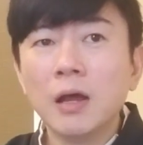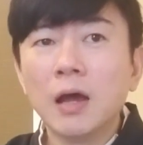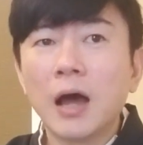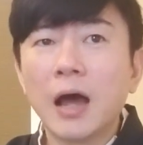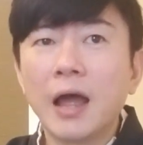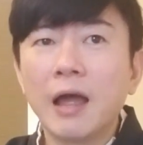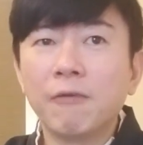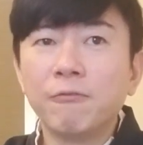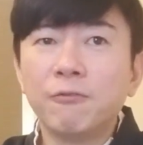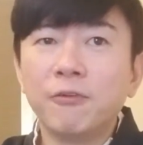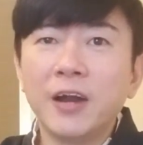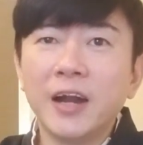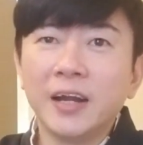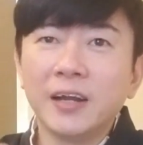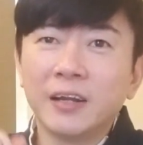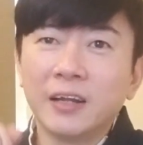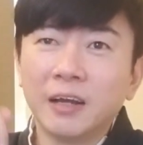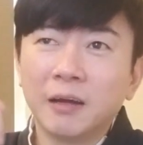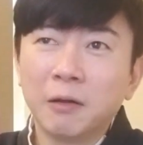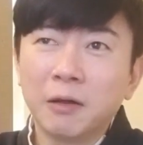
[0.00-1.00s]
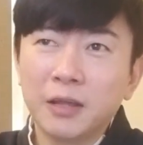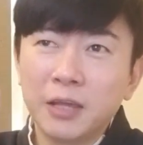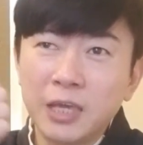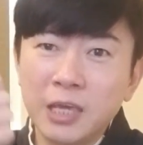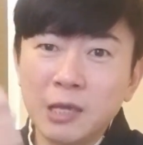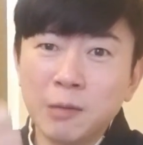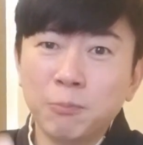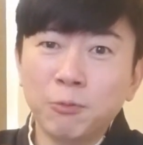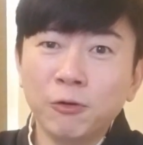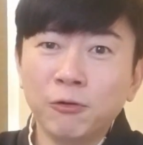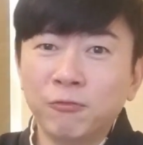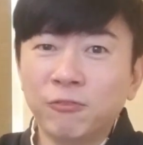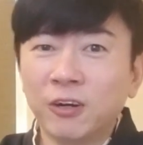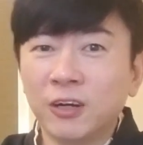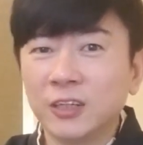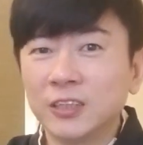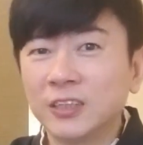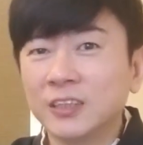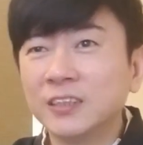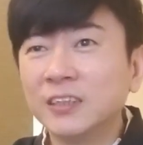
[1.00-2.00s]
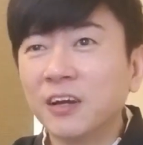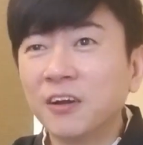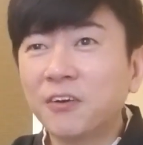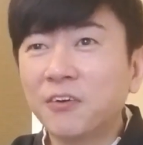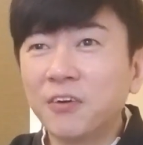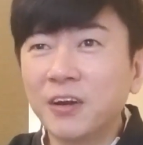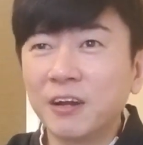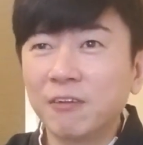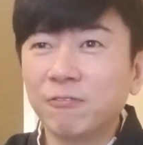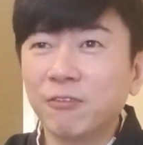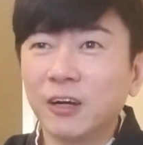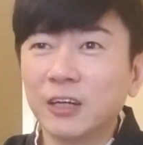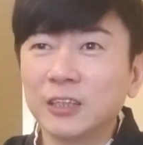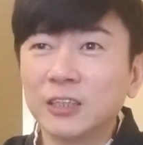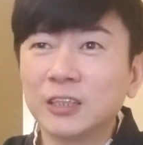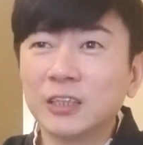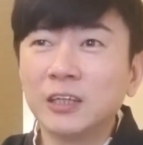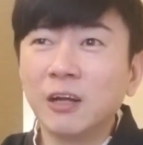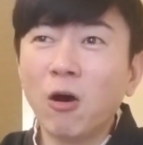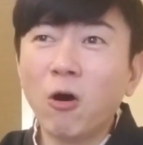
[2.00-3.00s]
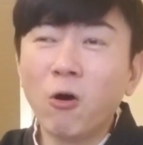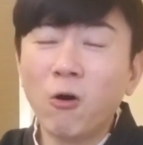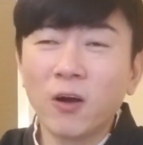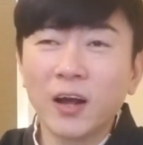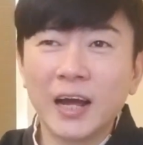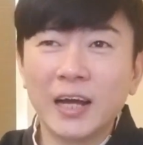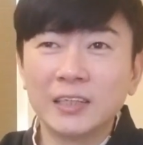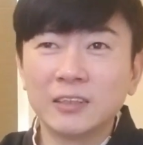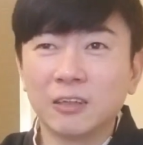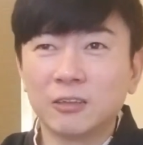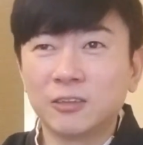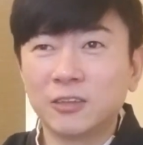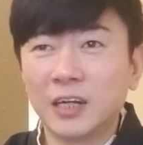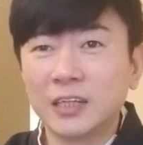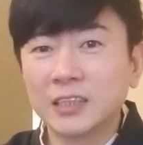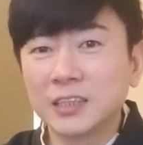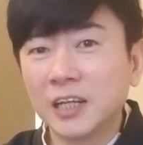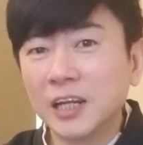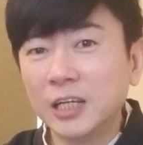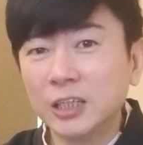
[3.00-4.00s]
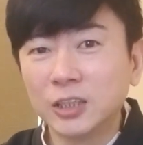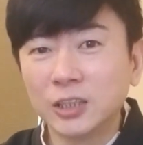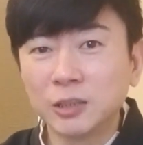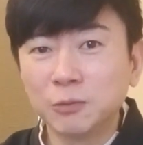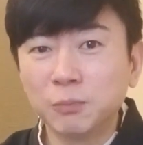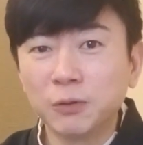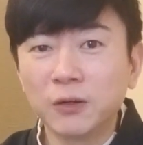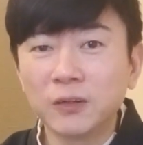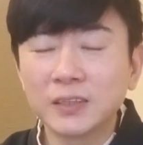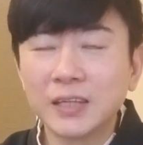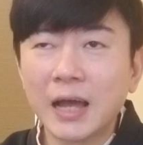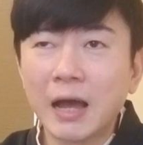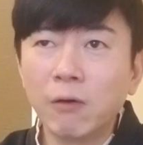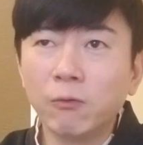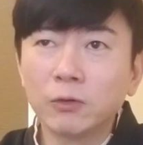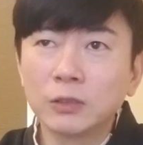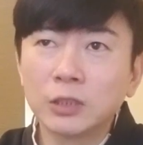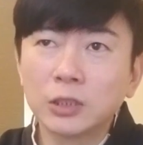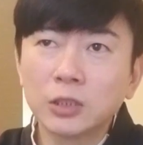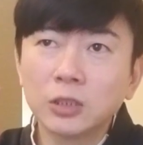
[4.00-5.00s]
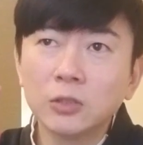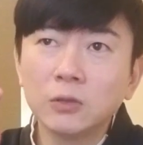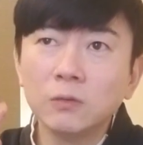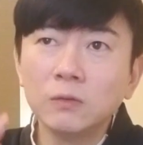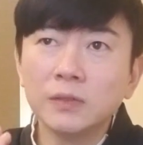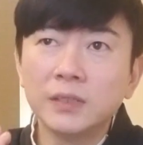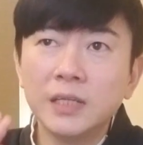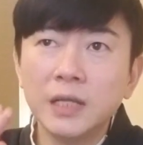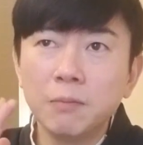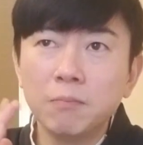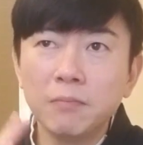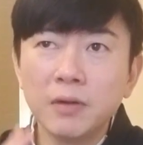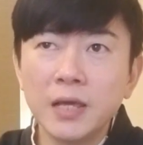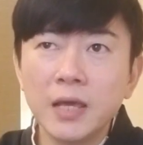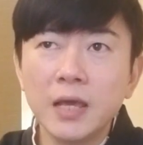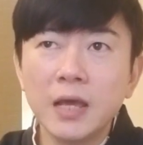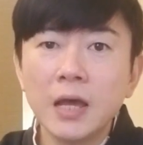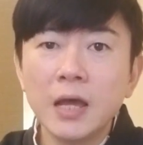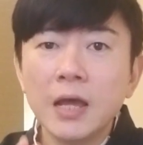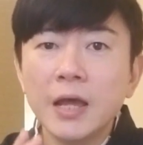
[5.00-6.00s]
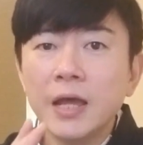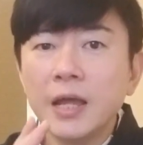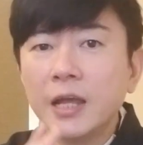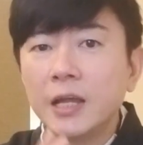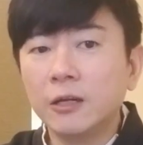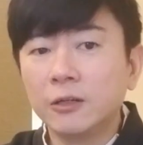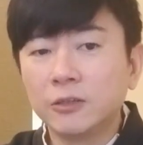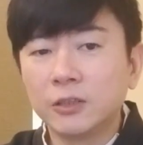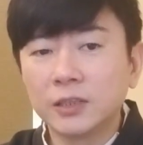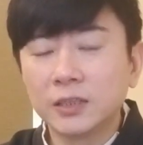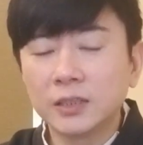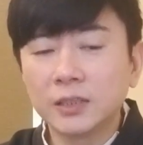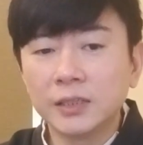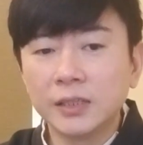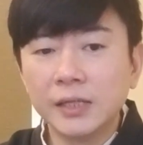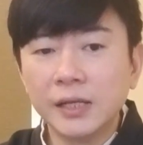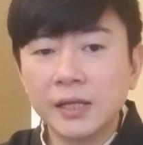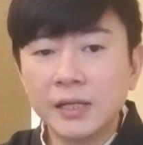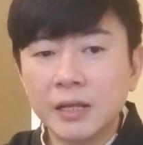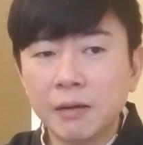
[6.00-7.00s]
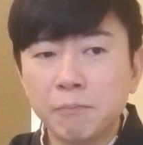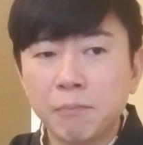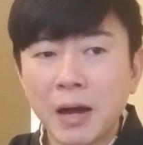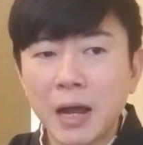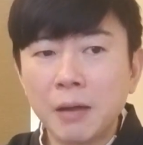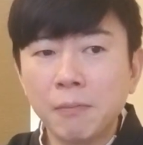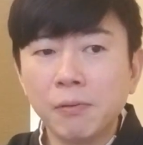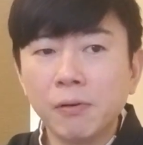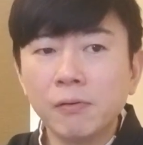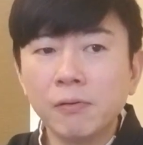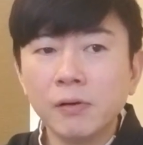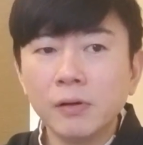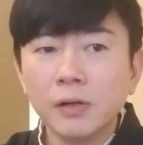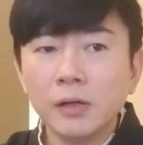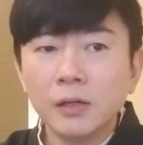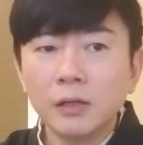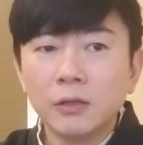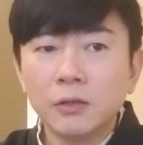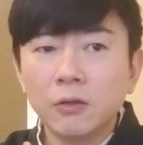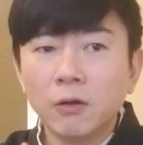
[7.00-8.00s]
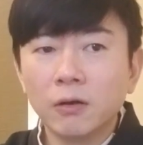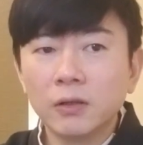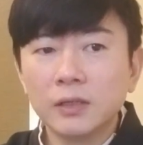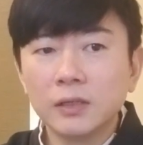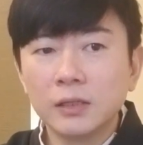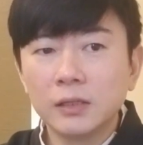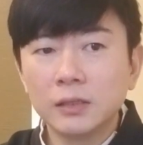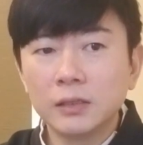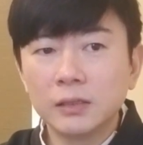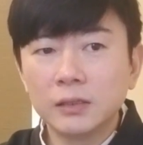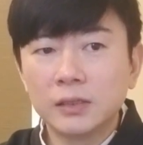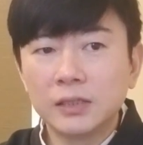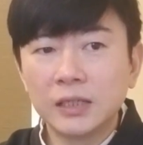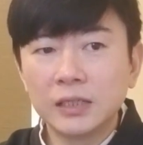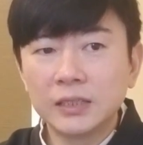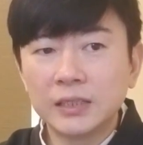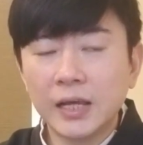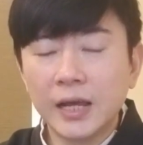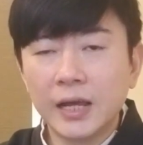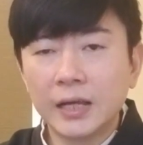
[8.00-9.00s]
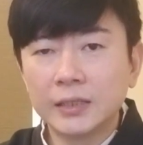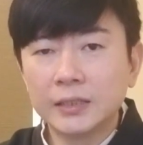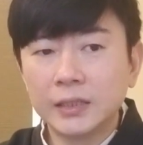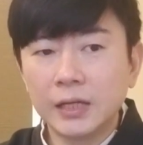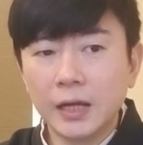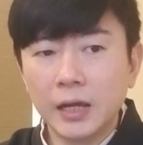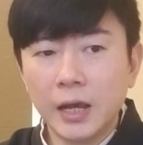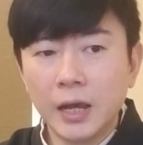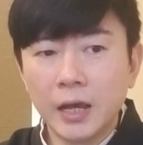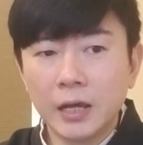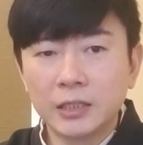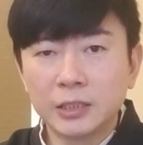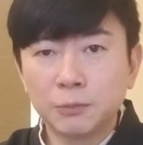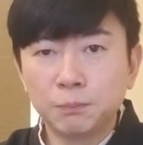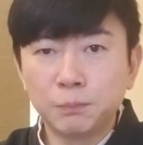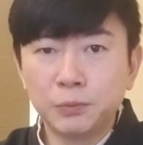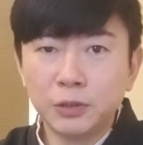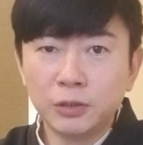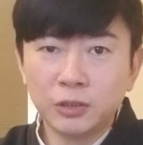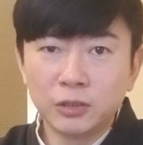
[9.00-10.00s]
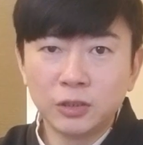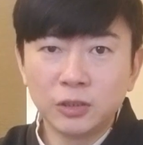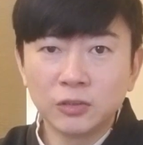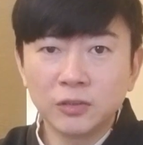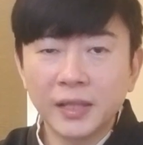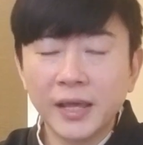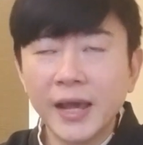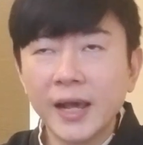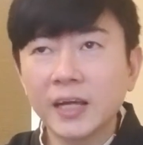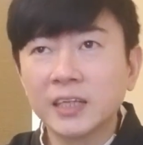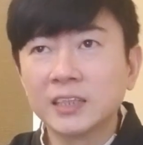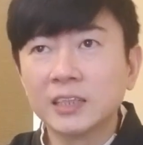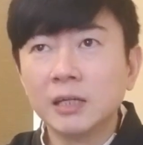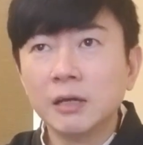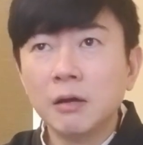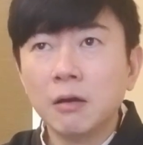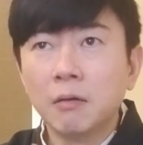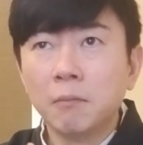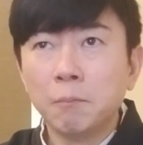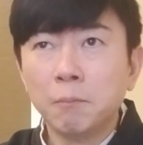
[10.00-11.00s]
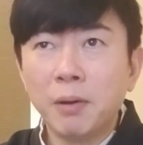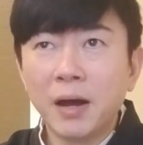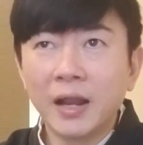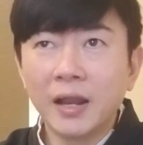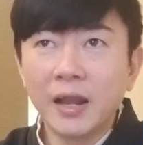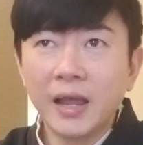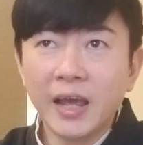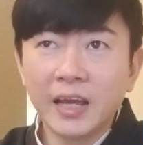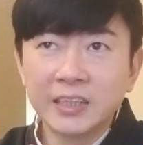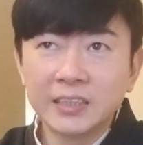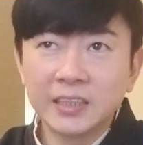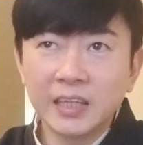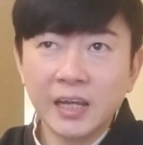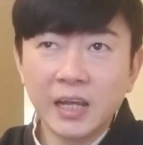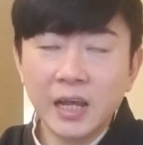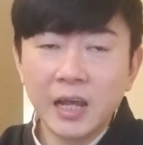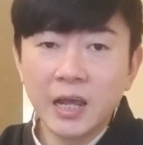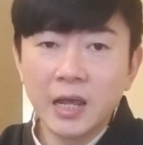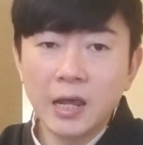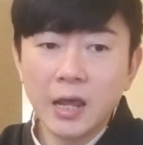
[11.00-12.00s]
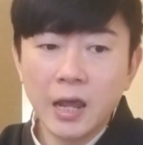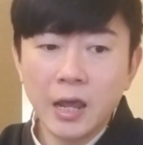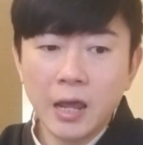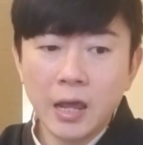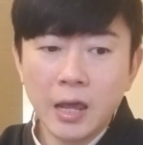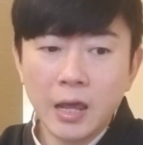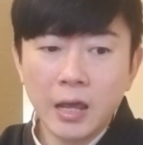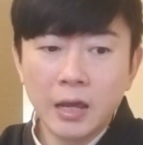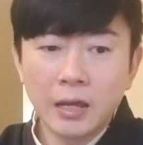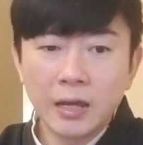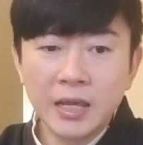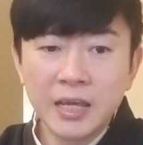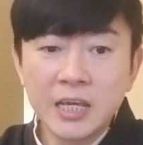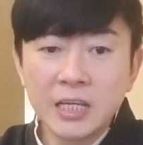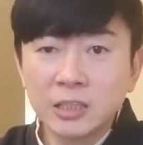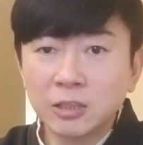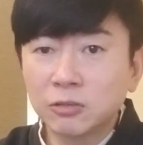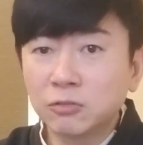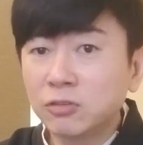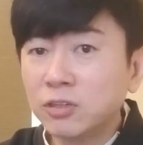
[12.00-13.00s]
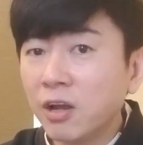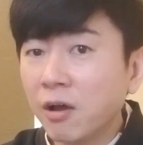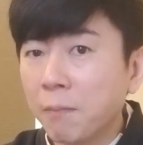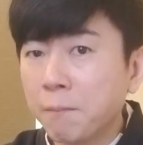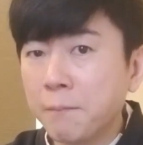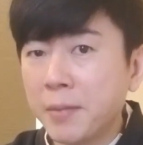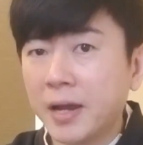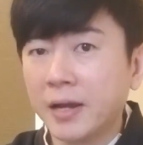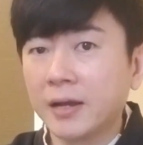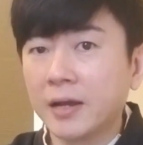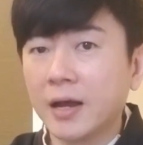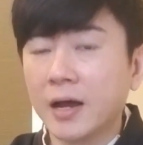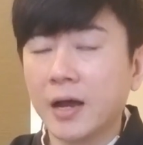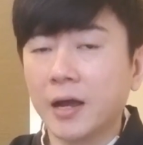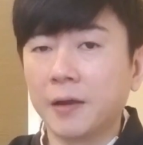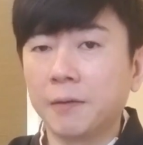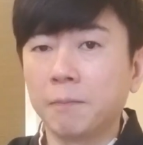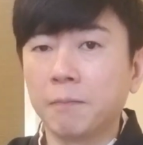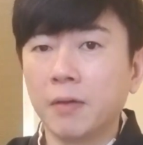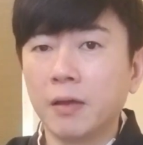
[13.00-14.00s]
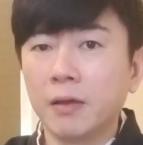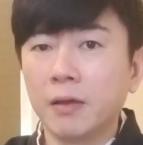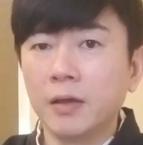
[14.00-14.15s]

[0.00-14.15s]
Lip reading: I have read the Hebrew version, the Greek version, all kinds of translations, because I was so deeply interested in the Bible, not just as a spiritual text, but as a history of mankind.